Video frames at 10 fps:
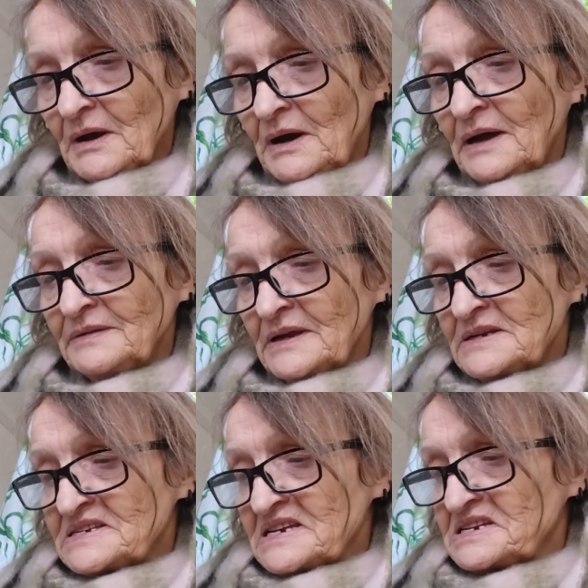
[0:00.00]
and the
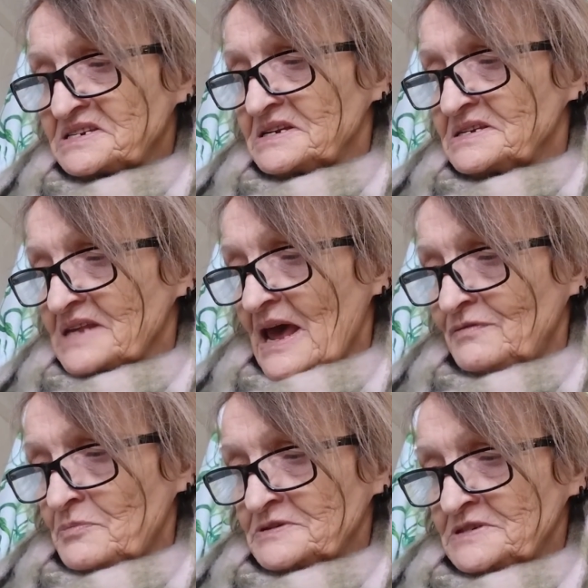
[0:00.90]
insistence that
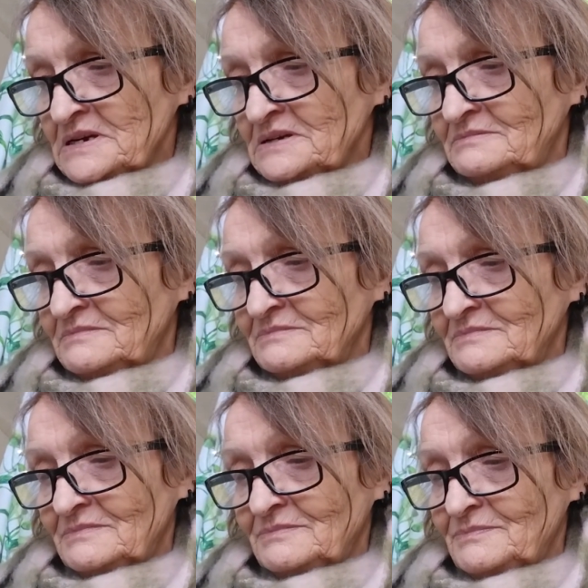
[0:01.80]
everybody
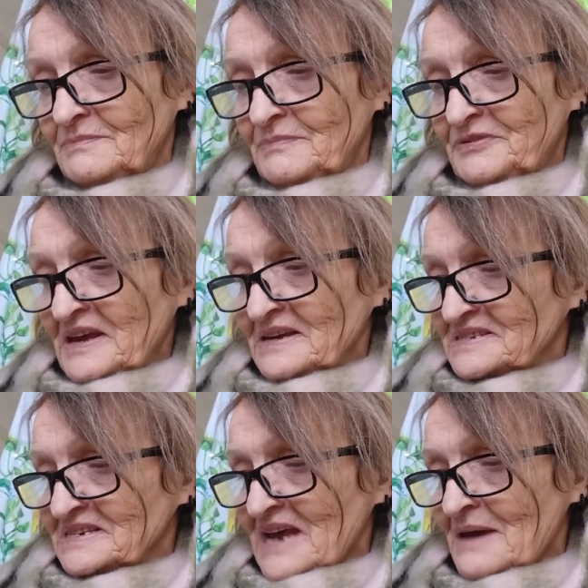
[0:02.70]

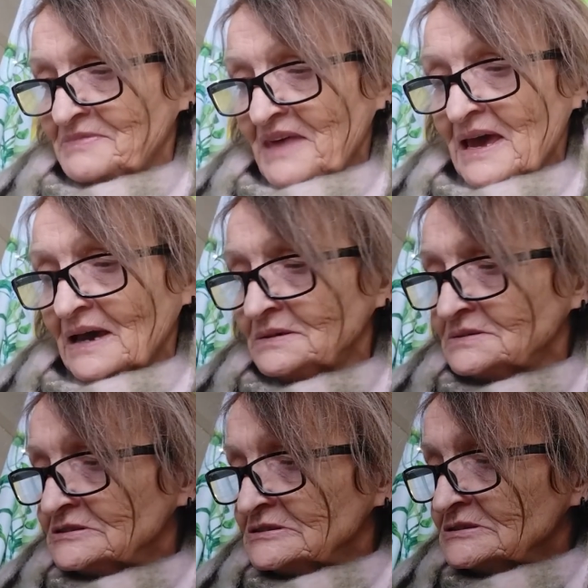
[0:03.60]
thinks the same
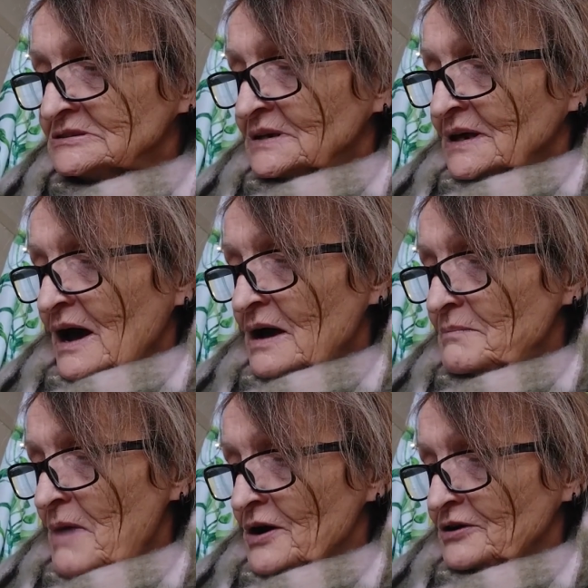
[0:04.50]
thing.
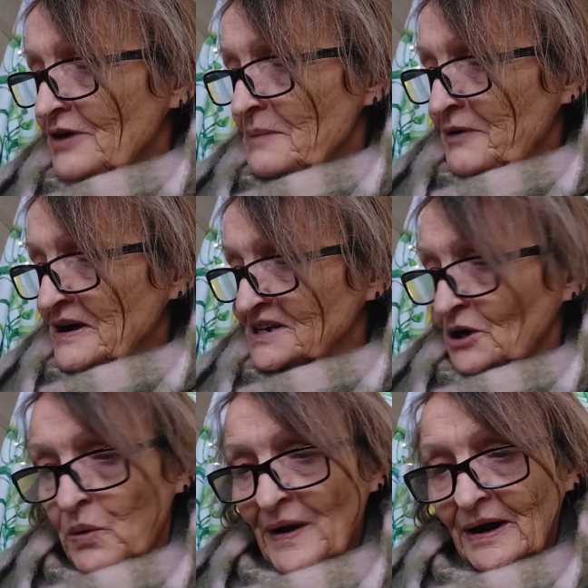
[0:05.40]
Mercury brings a
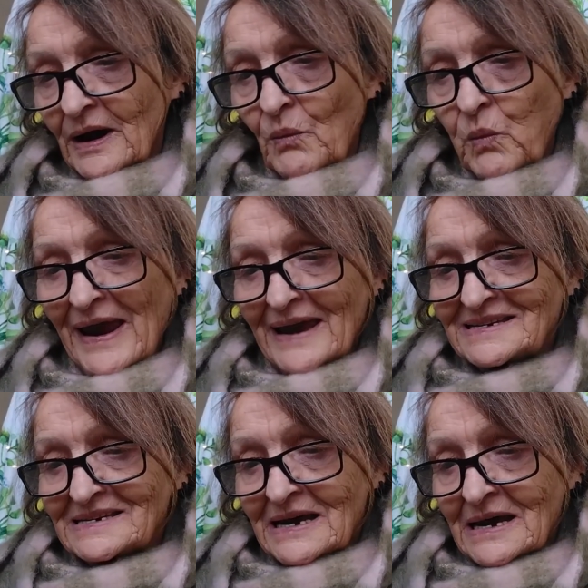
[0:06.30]
quicker
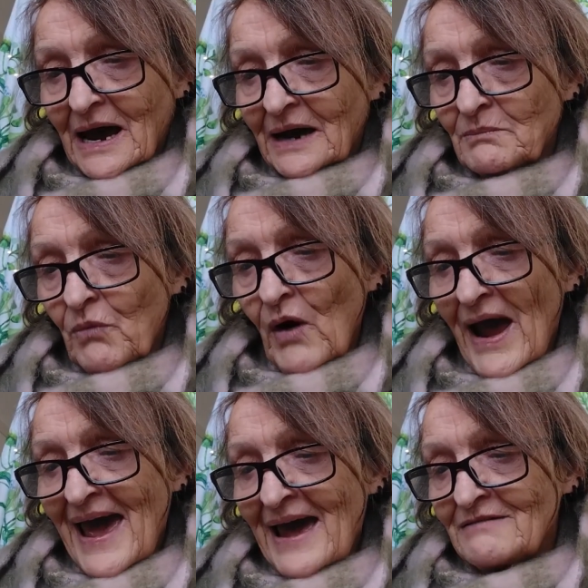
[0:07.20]
wit and a more
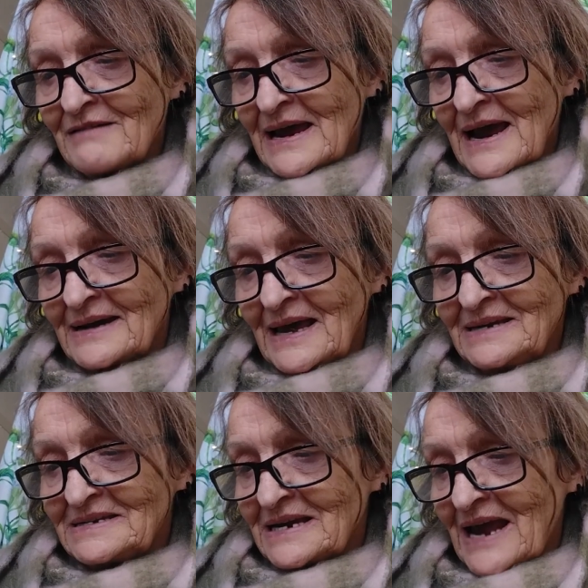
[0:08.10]
airy and
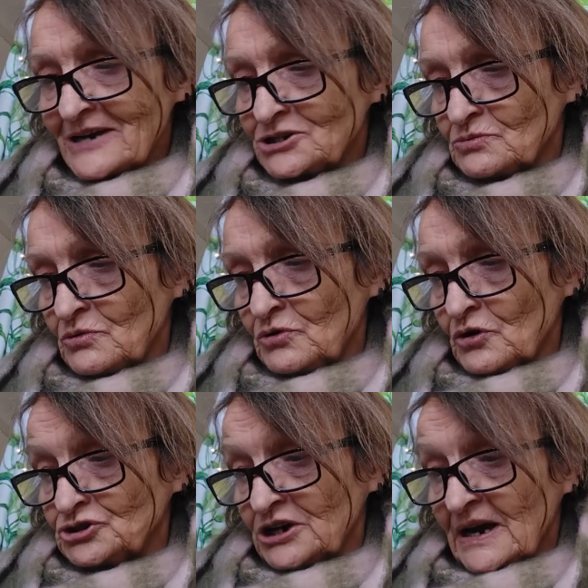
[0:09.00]
intellectual
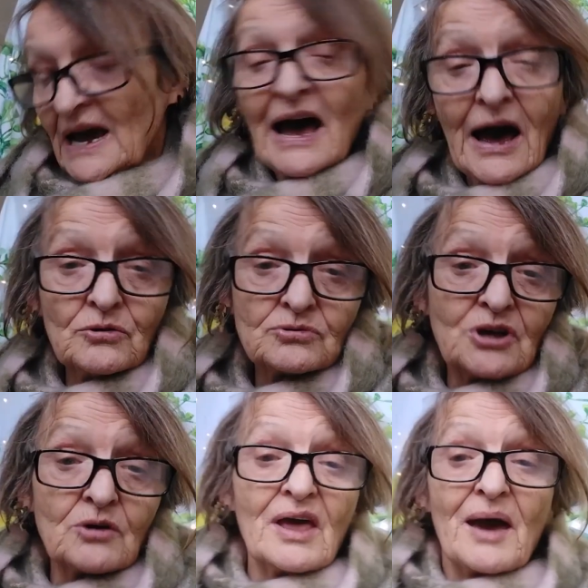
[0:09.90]
logic, and
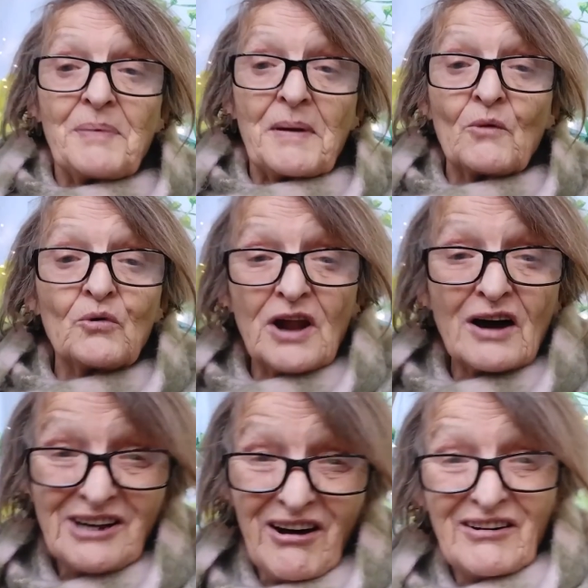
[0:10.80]
also a bit more
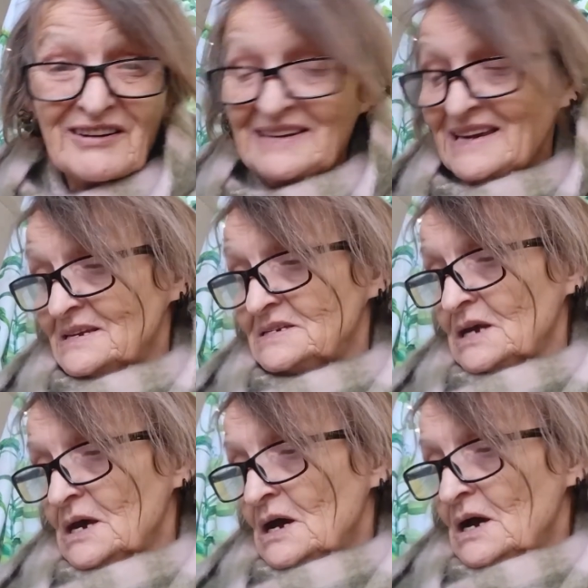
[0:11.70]

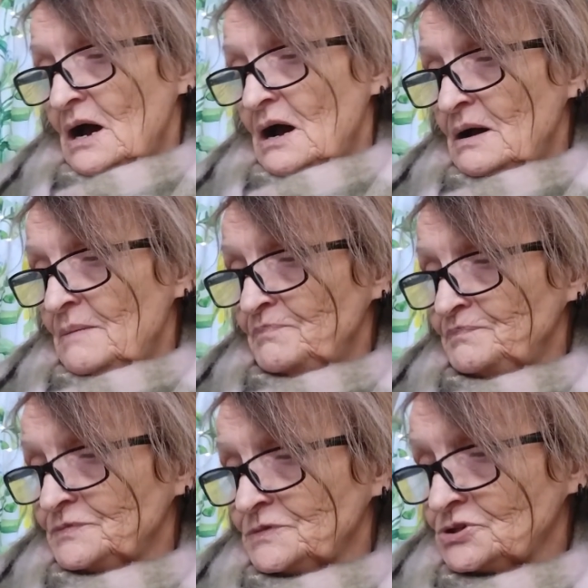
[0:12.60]
lightheartedness
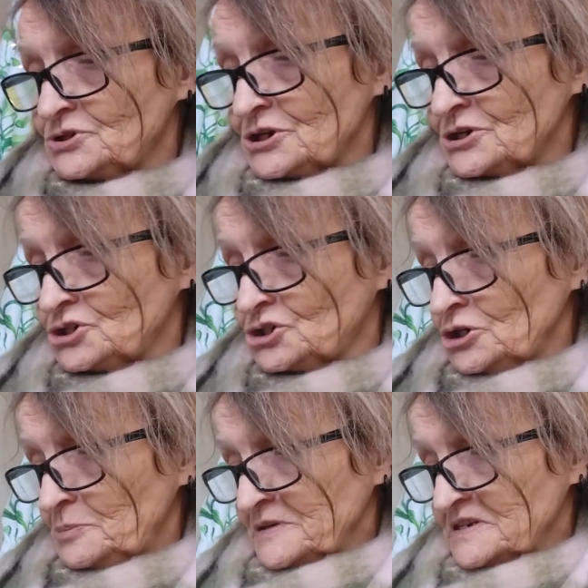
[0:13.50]
to
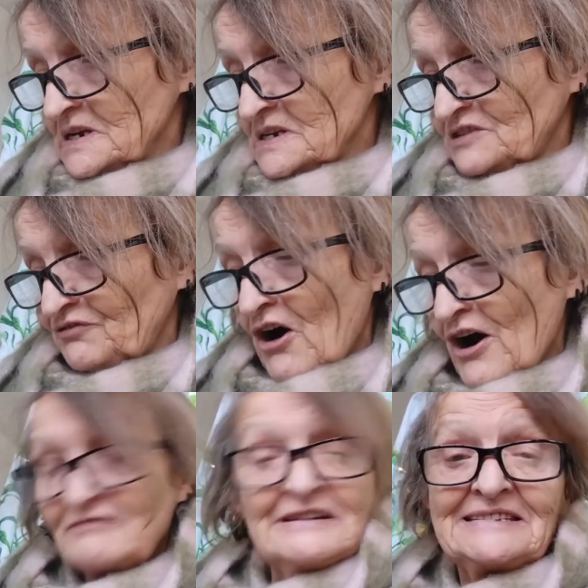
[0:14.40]
Jupiter's
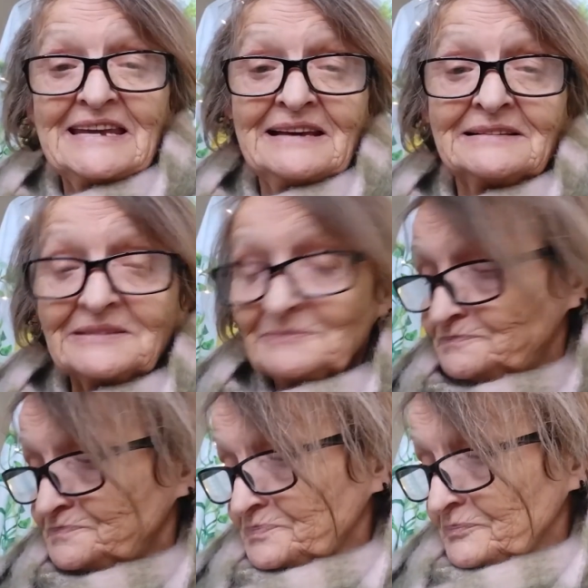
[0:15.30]
fiery zeal.
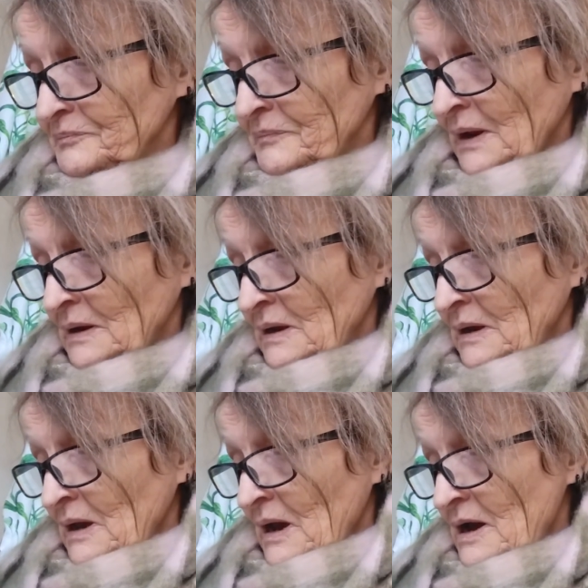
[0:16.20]

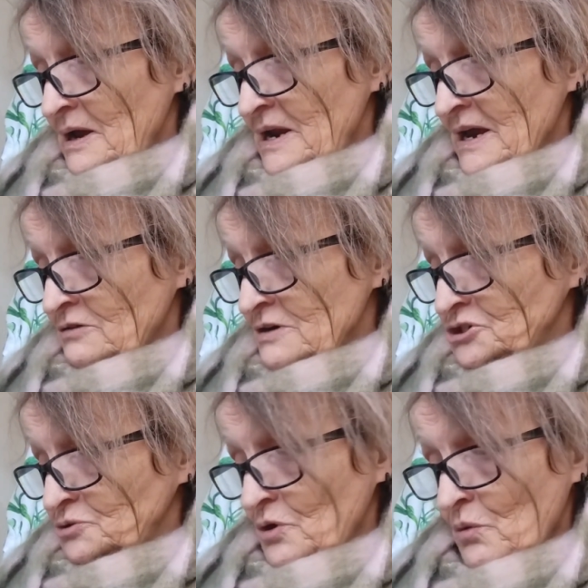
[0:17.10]

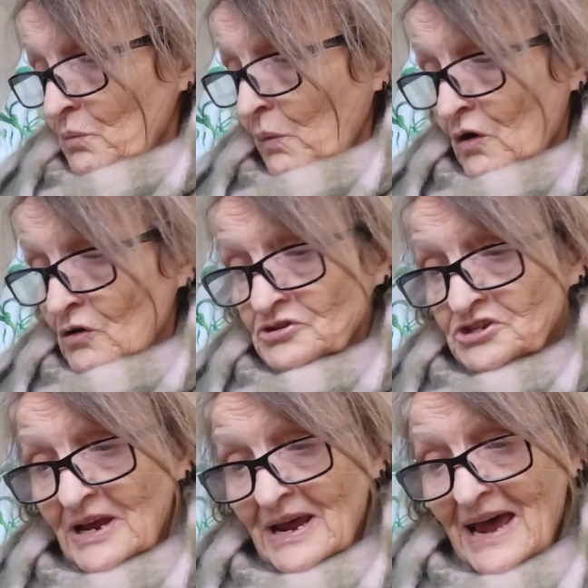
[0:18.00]
Licorice
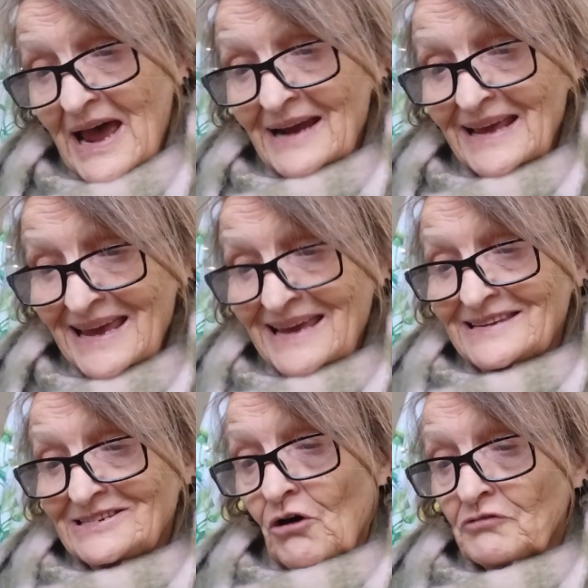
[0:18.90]
was and
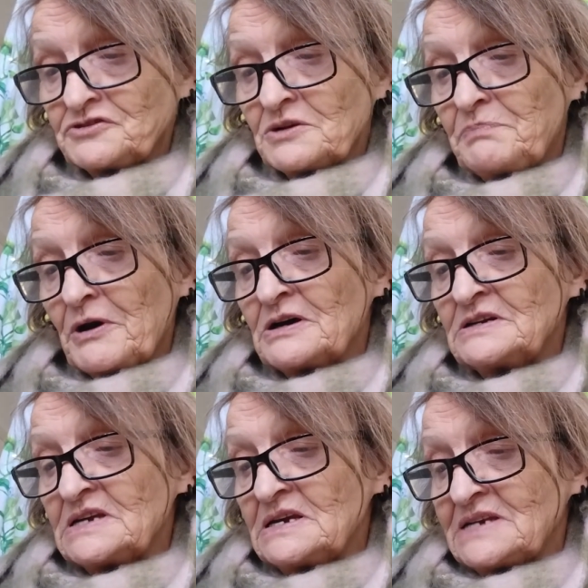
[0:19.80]
is often
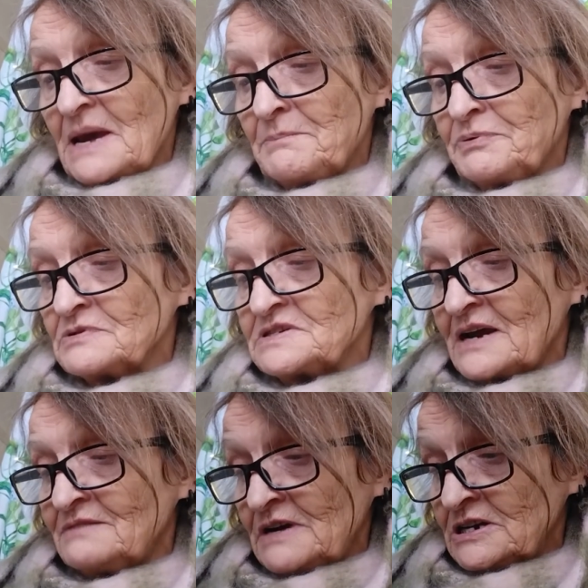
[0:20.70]
burned in temples
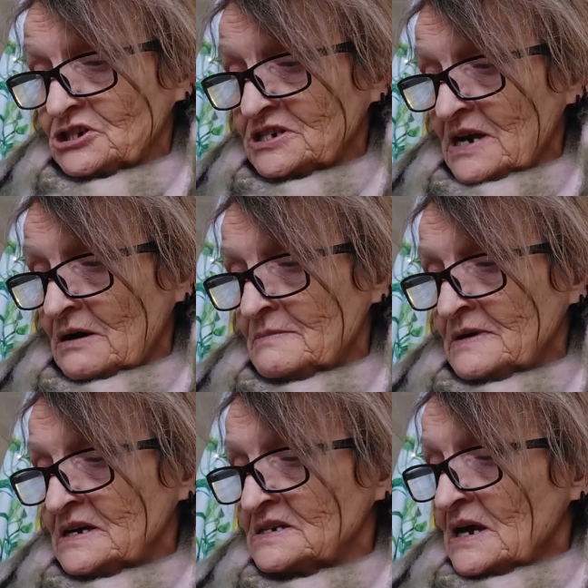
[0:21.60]
and religious
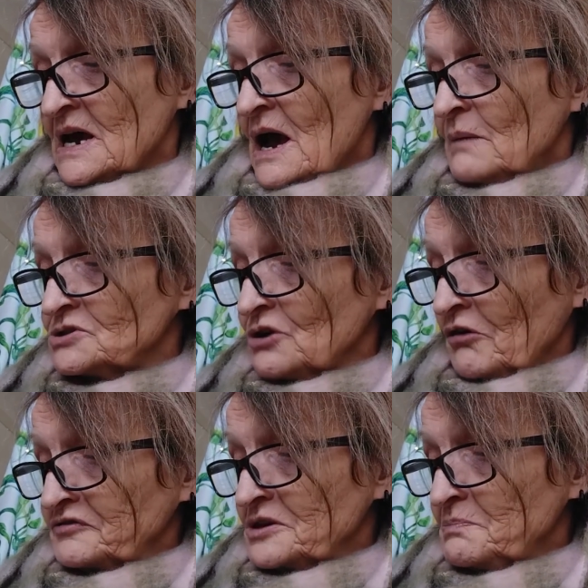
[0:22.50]
ceremonies, was
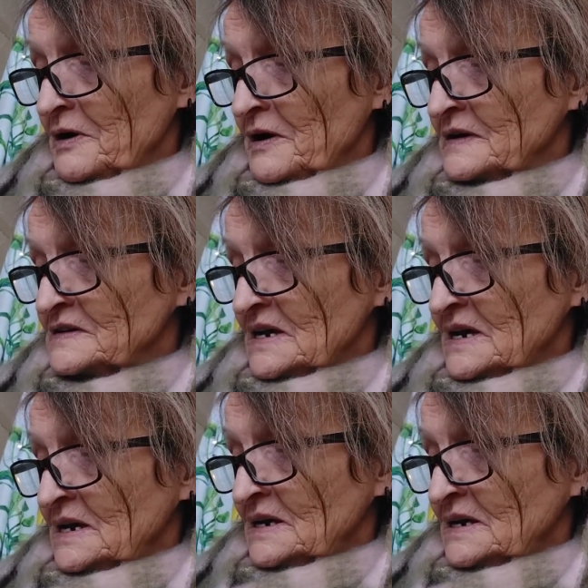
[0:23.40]
often buried